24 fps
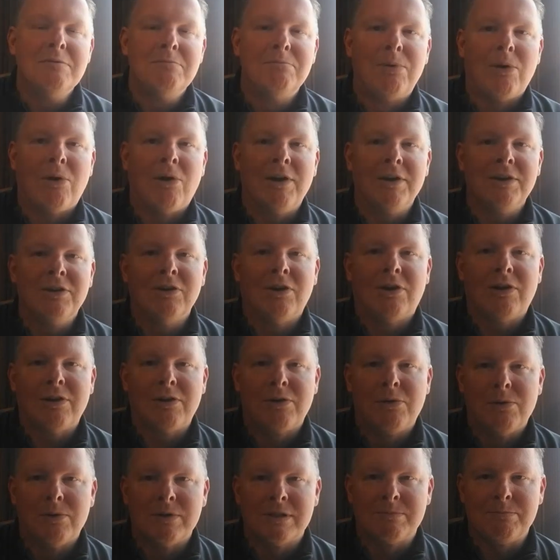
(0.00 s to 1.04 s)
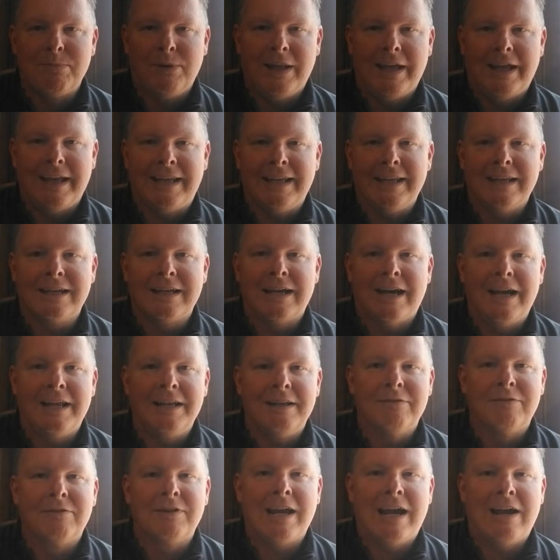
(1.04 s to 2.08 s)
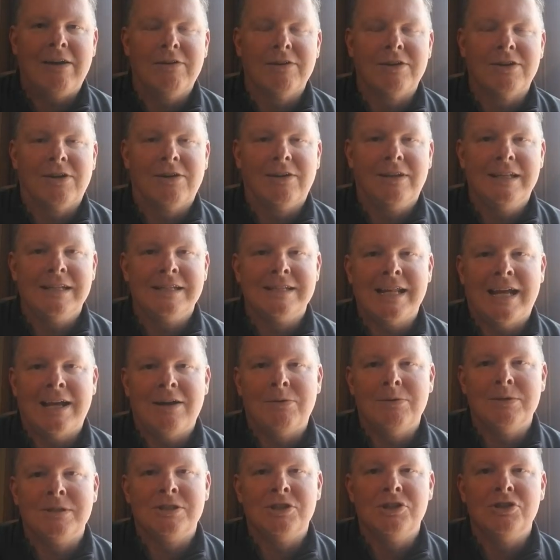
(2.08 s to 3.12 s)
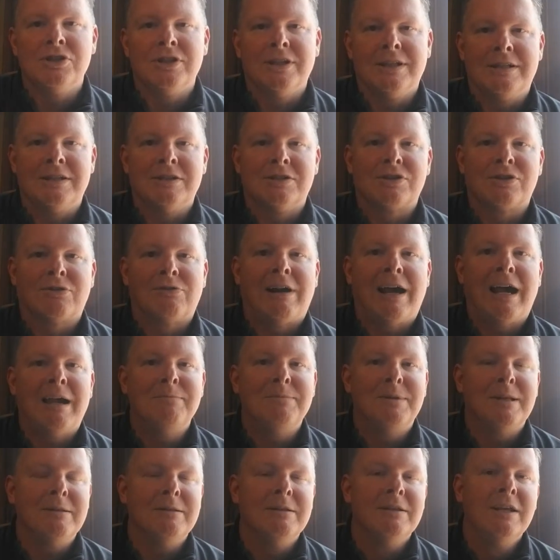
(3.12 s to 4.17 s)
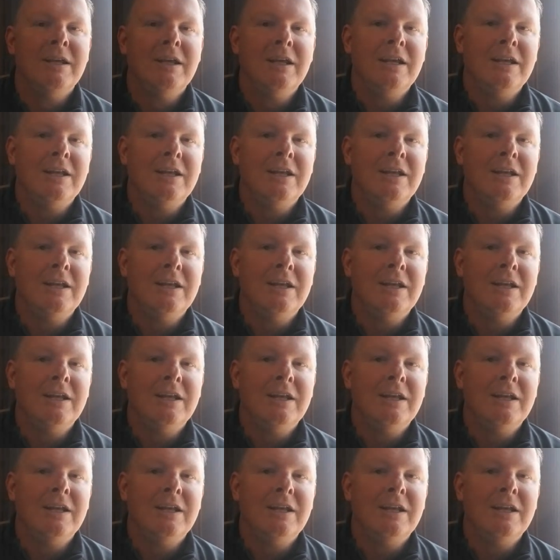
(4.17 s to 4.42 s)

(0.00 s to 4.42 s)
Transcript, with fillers: barnyard horse blanket kind of character, at least how it's usually described in